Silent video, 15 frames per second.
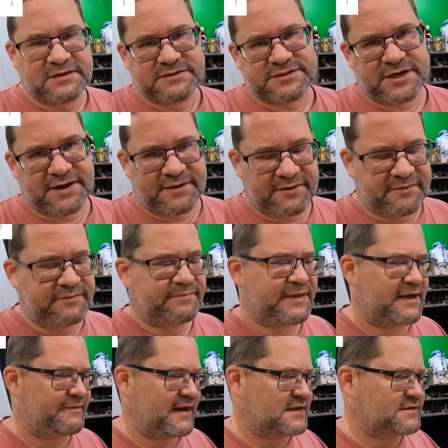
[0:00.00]
So
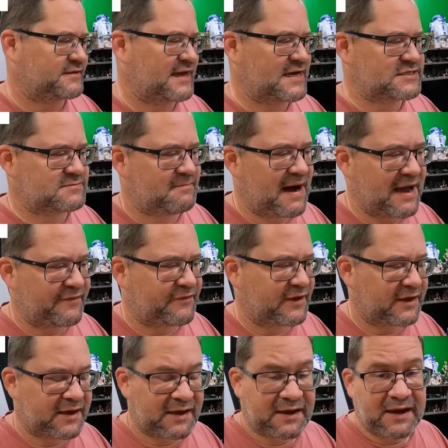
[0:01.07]
that that that's my
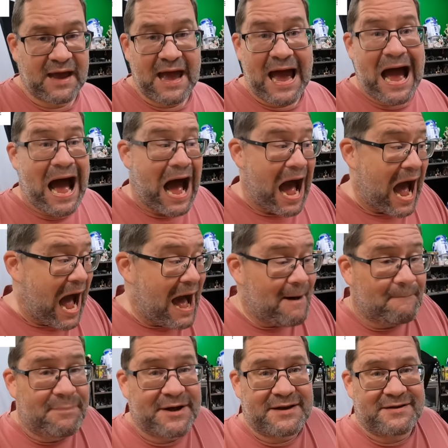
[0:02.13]
thinking. I,
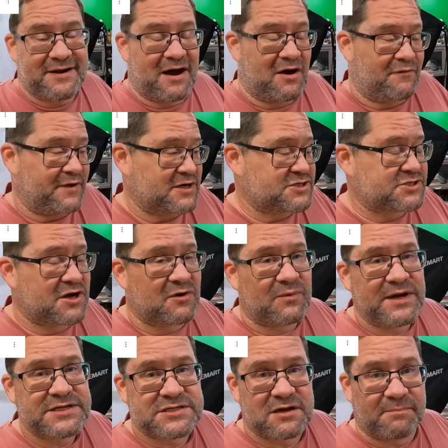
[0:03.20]
but no, there's no
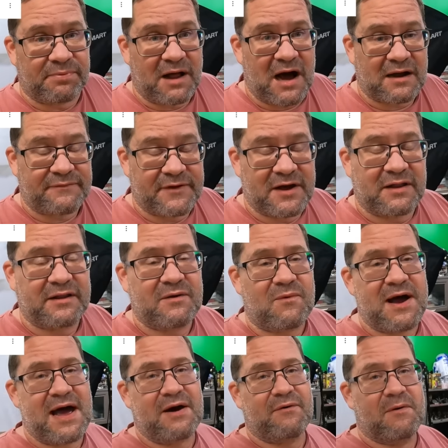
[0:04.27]
reason to block. The only
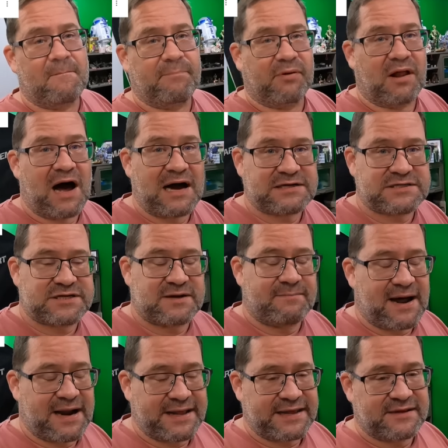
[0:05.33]
way I would block
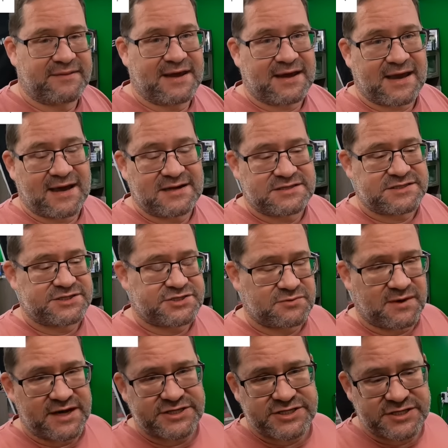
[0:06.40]
somebody in that kind of
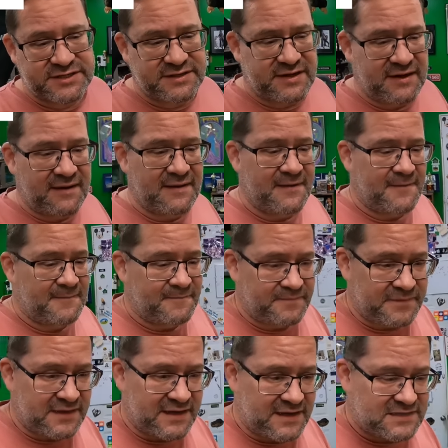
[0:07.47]
situation
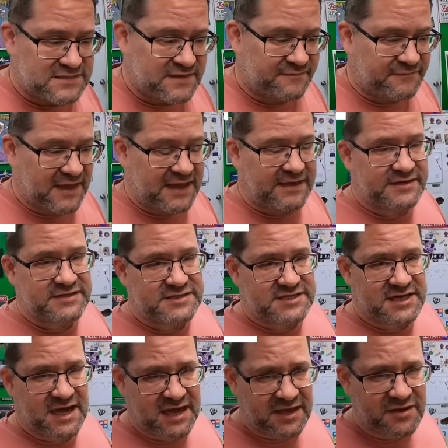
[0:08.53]
is if they
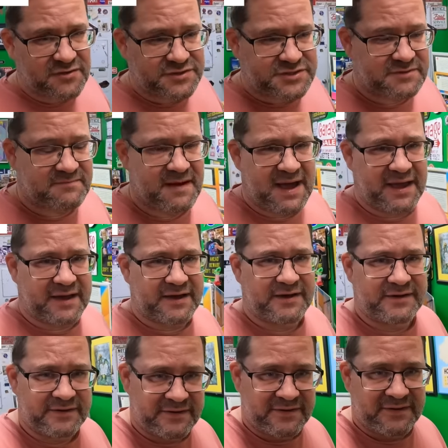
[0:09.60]
continue to make